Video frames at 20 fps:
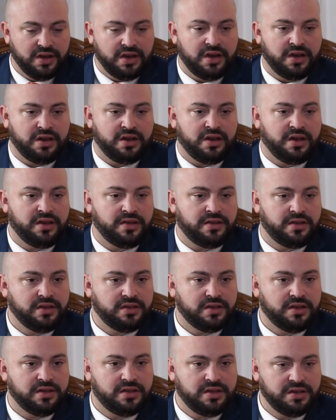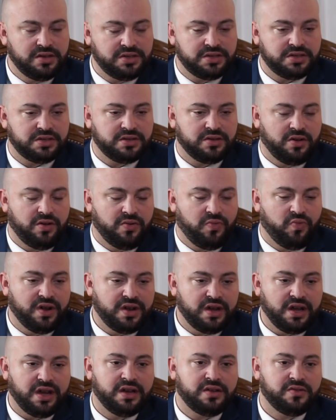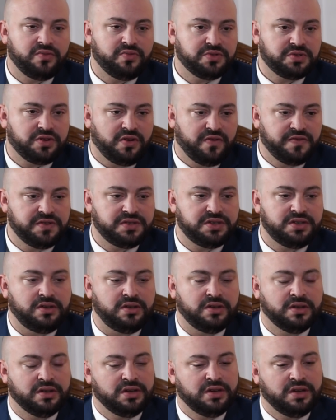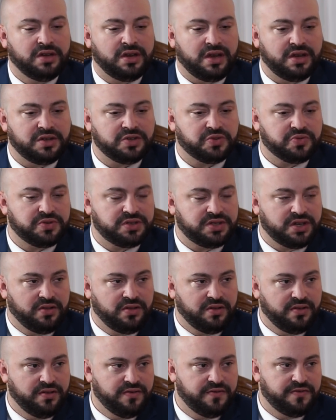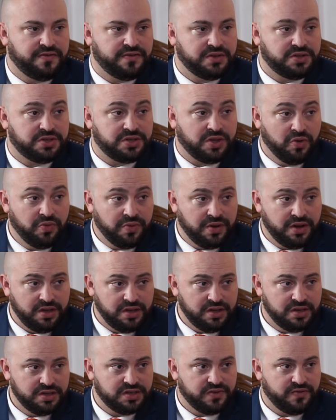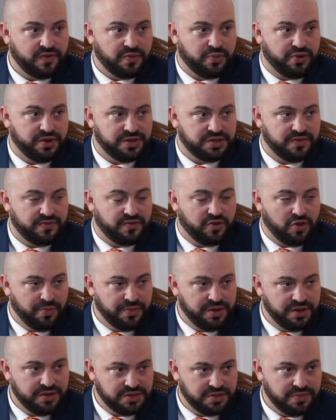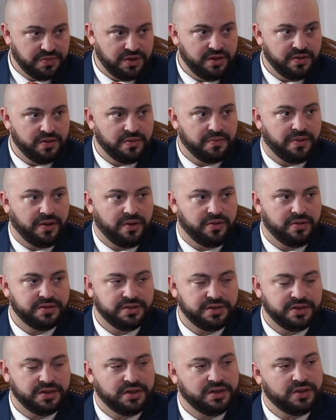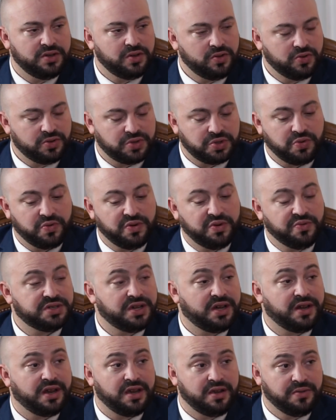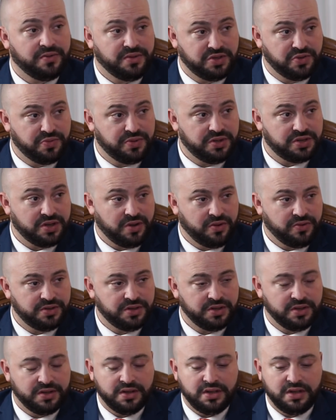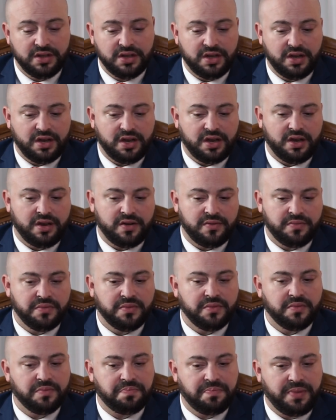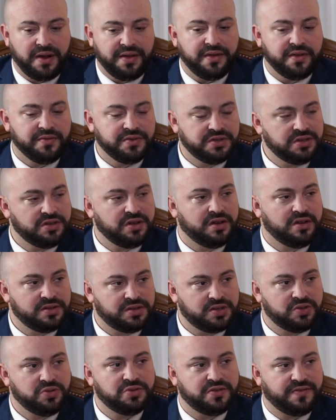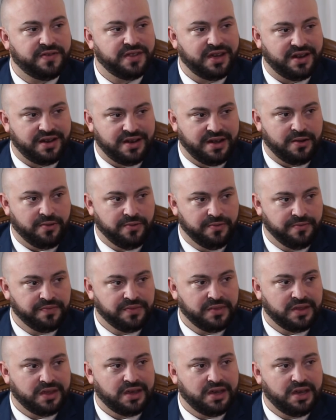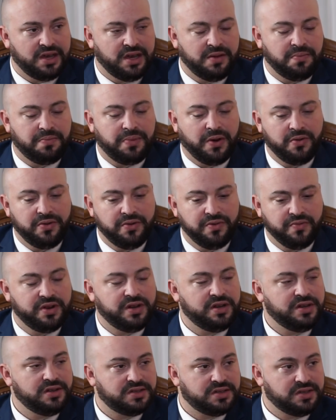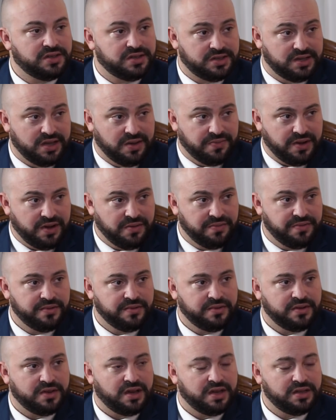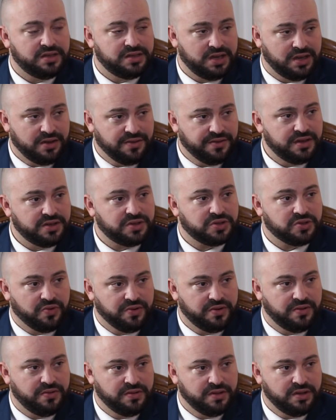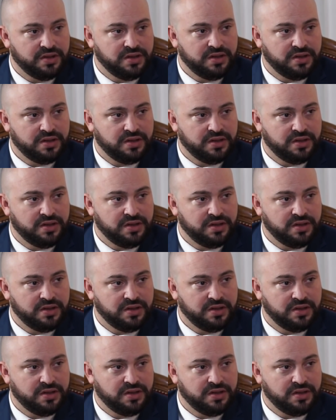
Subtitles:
And I think that this, on one hand, was obviously as a result of so many years of oppressive communism here in Poland. Your story was unable to be told. But there isn't an excuse for that now. And Poland really needs to step up and tell their story.